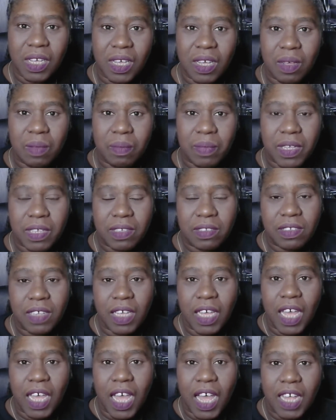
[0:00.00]
But
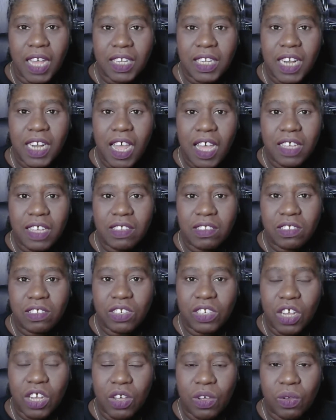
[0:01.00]
I'd like
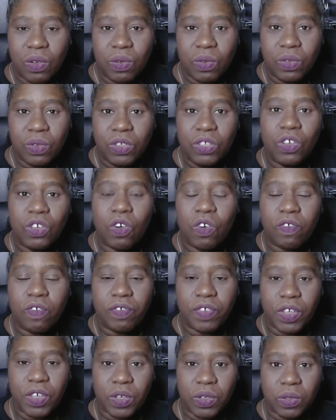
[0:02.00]
to know your
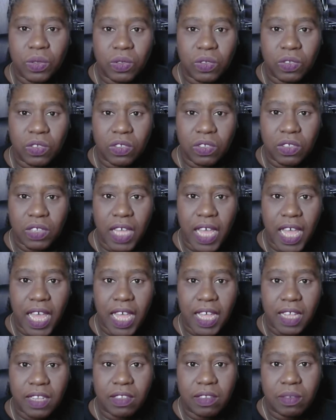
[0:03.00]
views
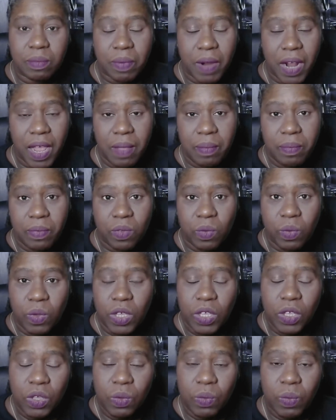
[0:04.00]
and perhaps
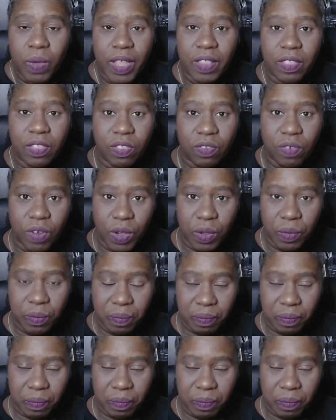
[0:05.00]
what you went through.